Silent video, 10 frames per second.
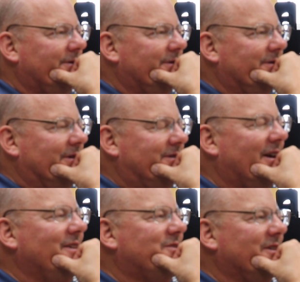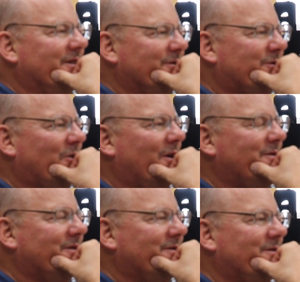enticing
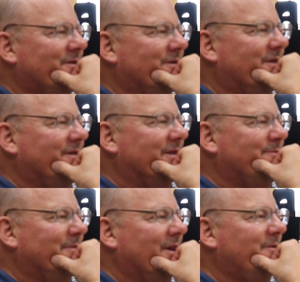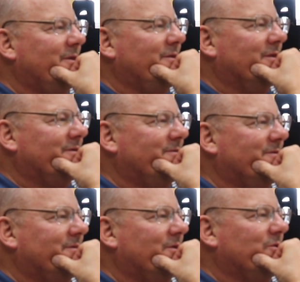thought to think that maybe that
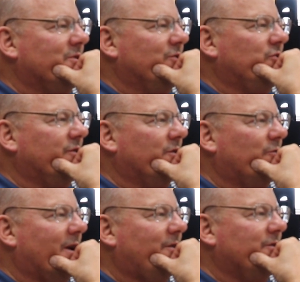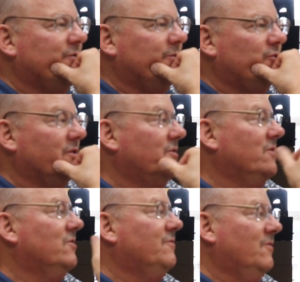those engineering records which
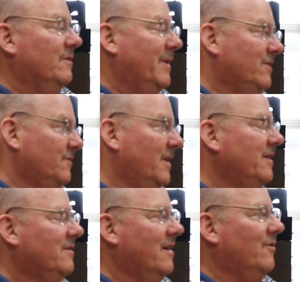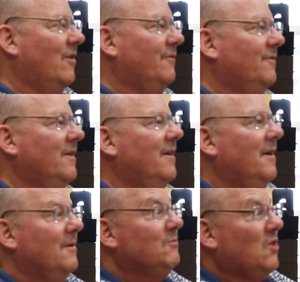exist for the Pennsylvania cutoff
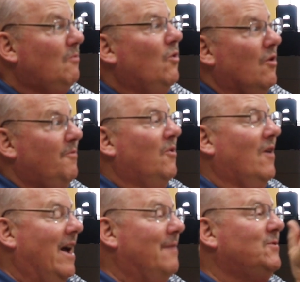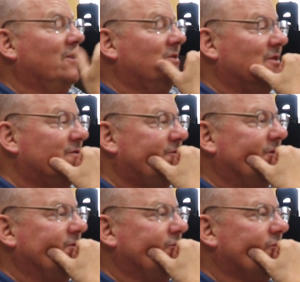somewhere perhaps exist
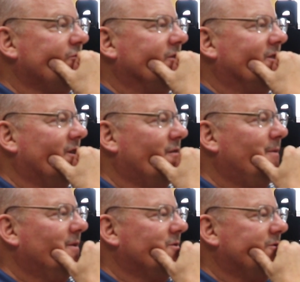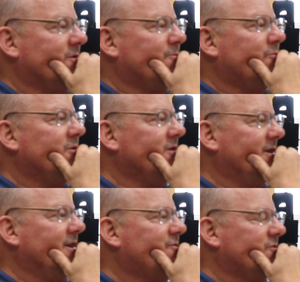for the New Jersey cutoff, because there's some
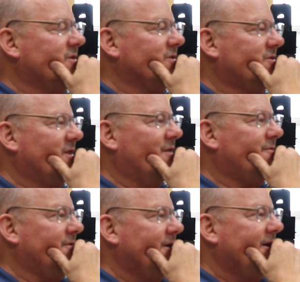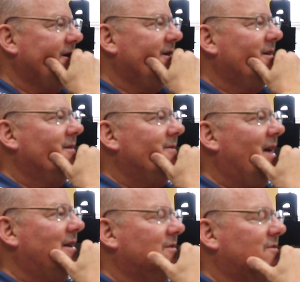really interesting stuff
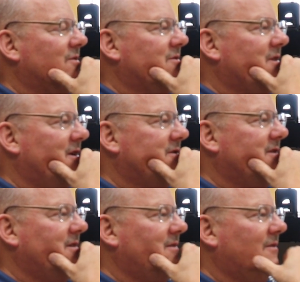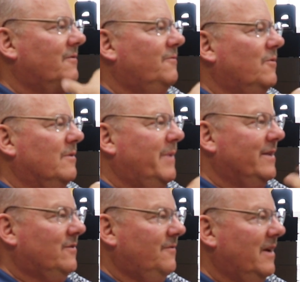that is discussed for the
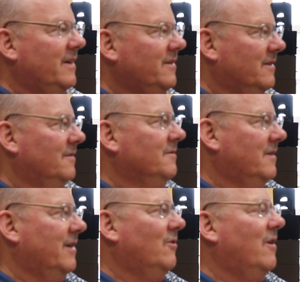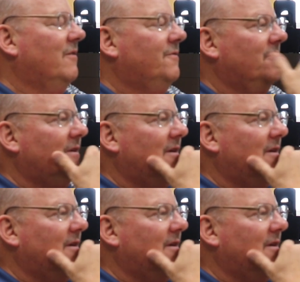Pennsylvania cutoff,